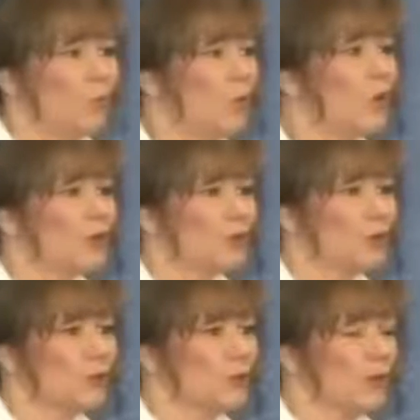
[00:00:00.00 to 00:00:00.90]
work
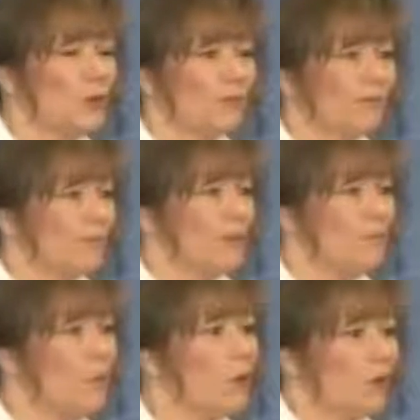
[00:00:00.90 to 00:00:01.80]
to
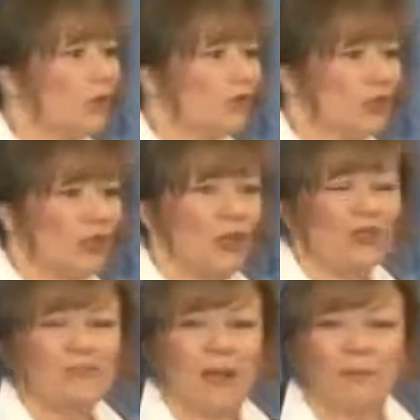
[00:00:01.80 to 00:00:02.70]
merge
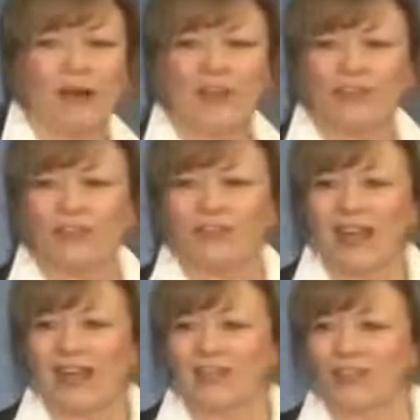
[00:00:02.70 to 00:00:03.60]
the vibration
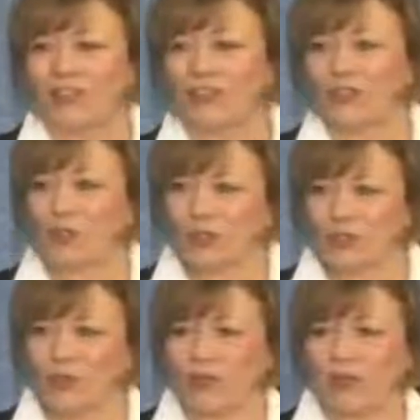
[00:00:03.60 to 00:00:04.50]
that is the
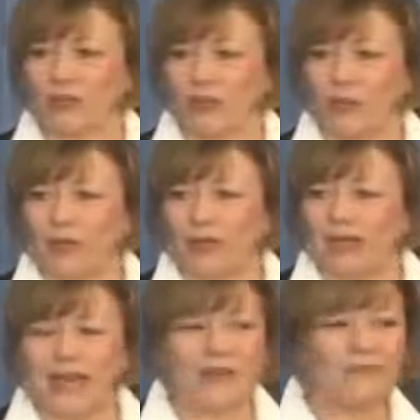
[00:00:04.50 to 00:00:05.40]
source within you
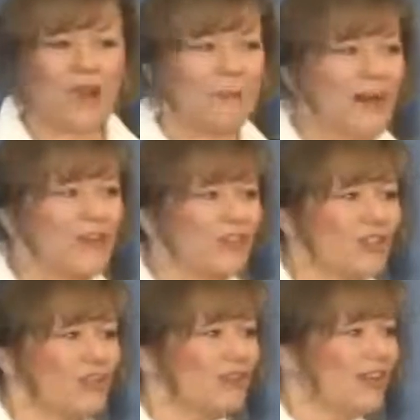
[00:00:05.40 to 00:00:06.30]
and the
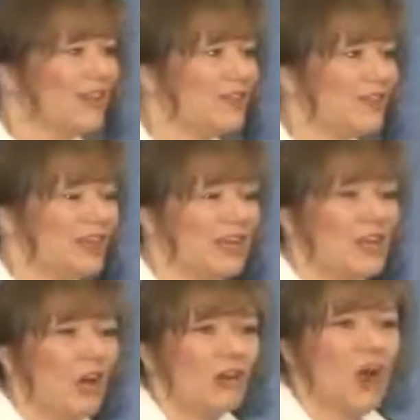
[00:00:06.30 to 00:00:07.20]
vibration that is the
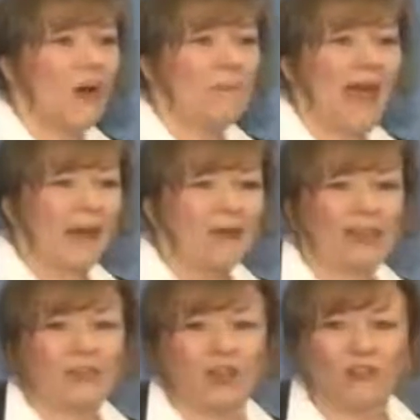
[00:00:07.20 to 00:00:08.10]
thought
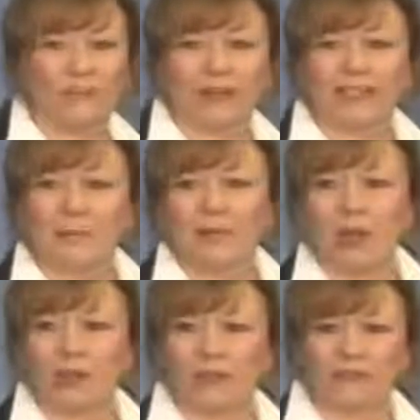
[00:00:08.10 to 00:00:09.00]
patterning that you've picked up
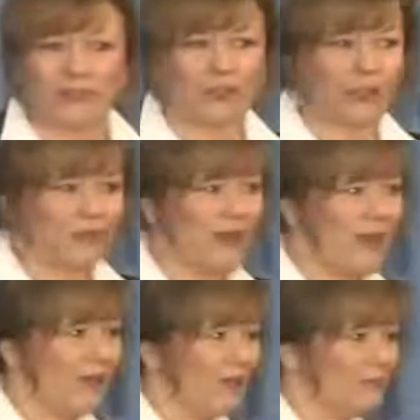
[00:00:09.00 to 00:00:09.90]
along your physical
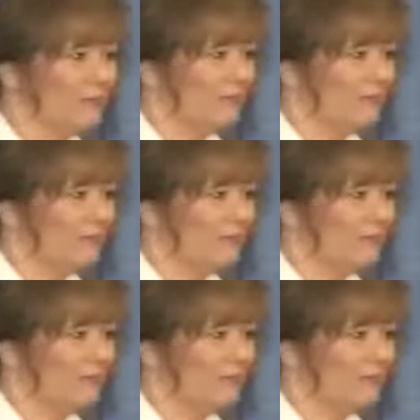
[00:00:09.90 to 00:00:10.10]
trail.